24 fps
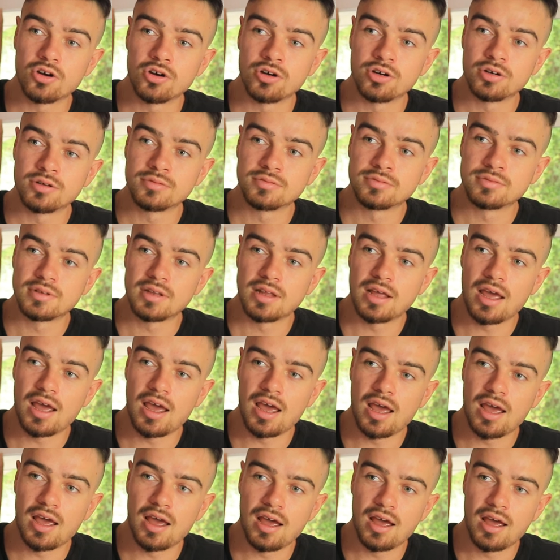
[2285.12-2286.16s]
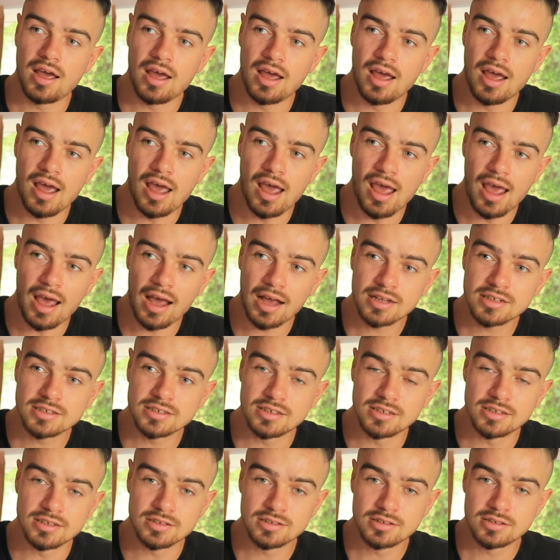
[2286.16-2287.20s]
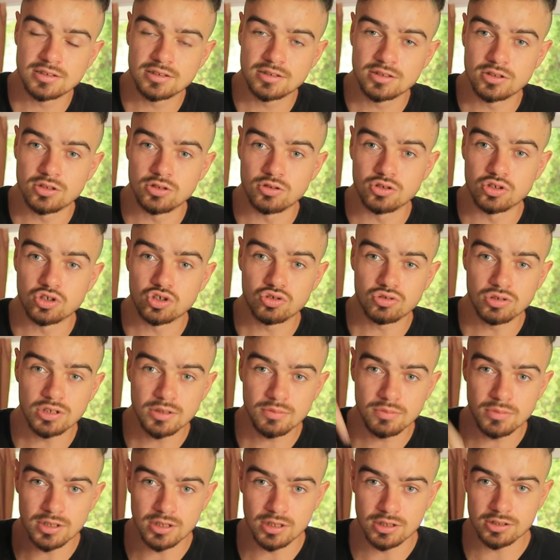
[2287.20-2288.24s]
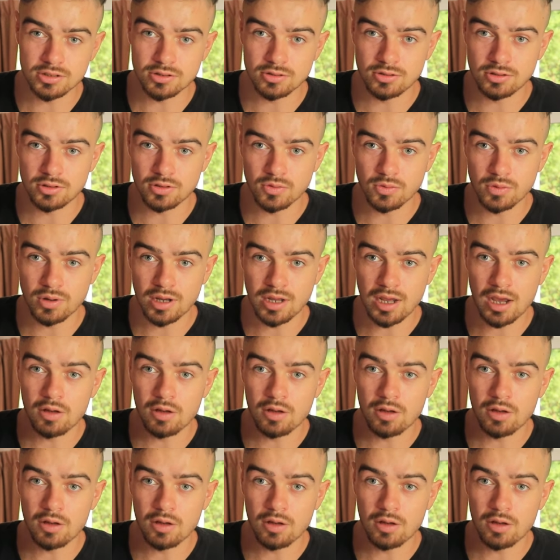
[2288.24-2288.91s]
her exes to treat me a certain way.